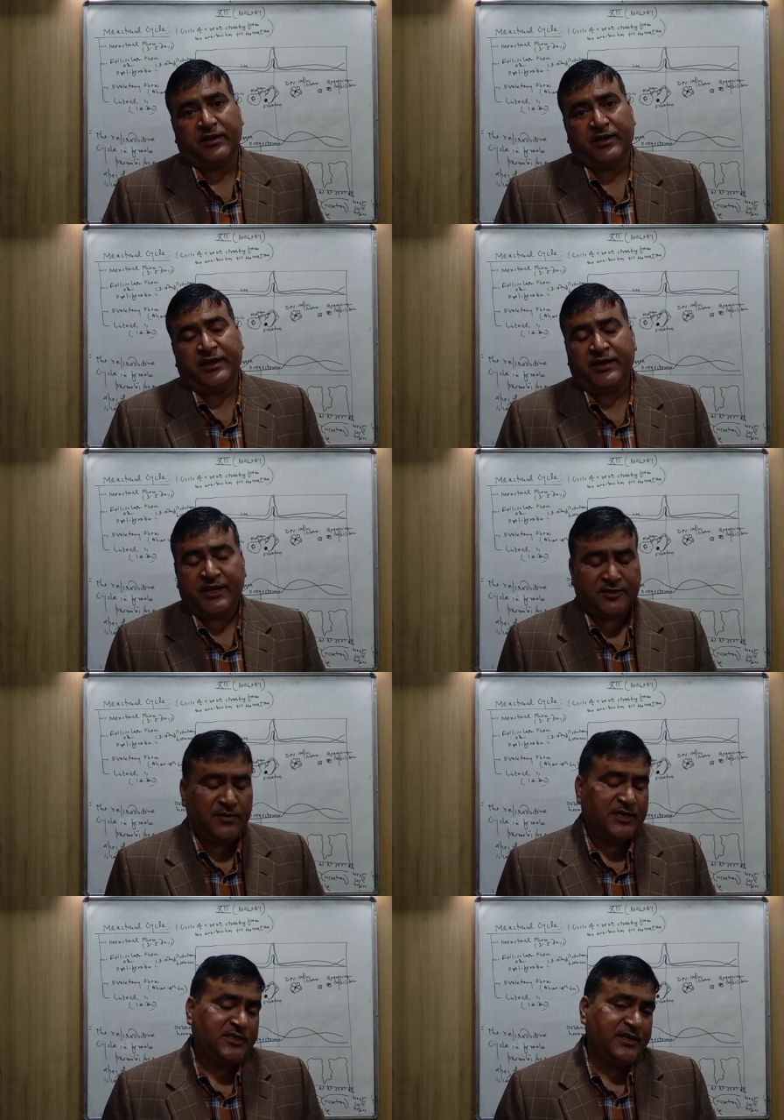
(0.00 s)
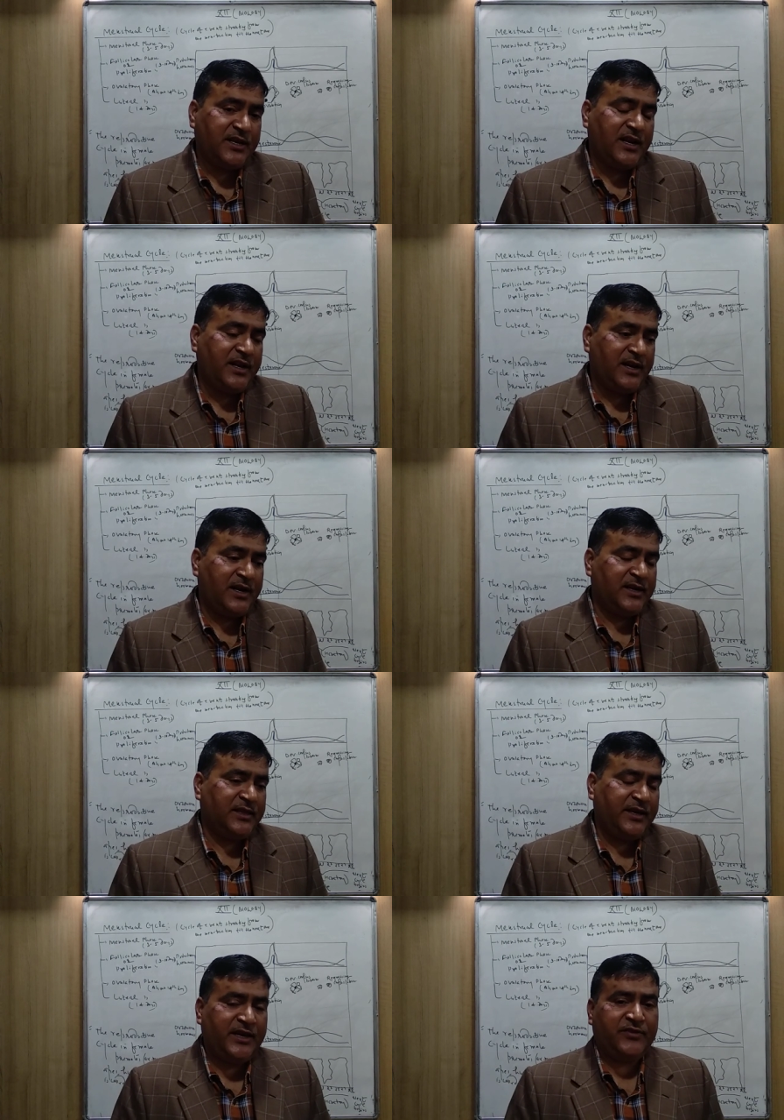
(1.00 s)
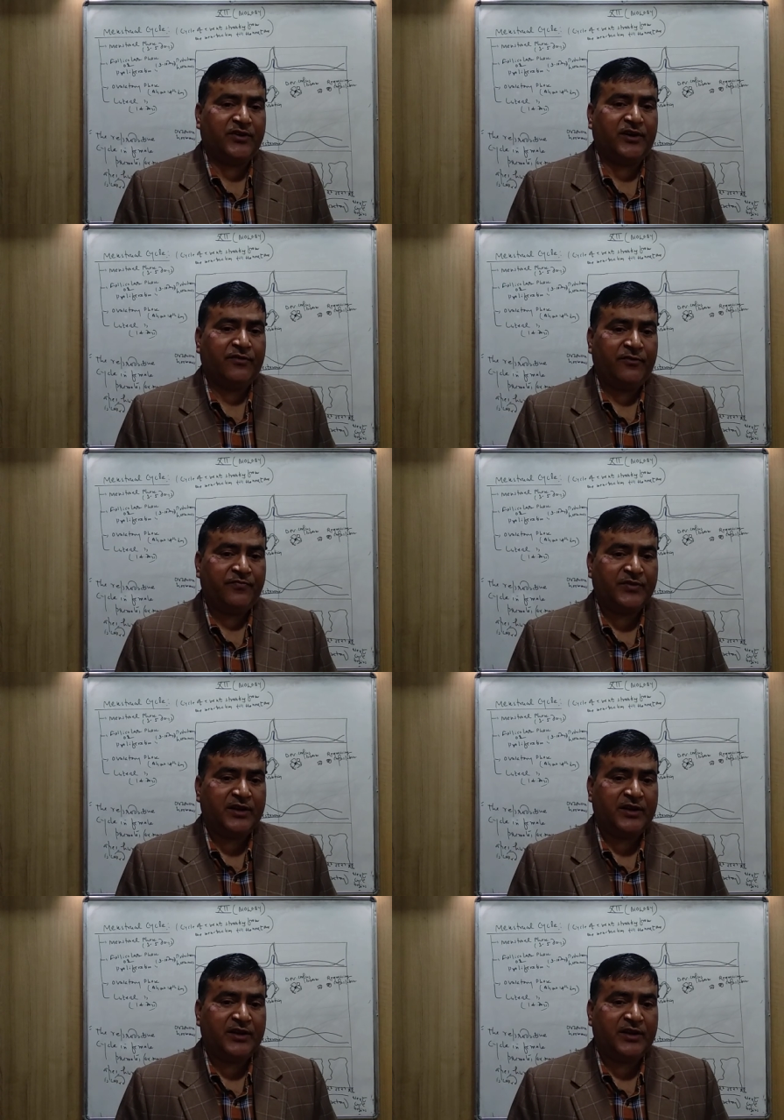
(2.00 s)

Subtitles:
It takes place nearly at the age of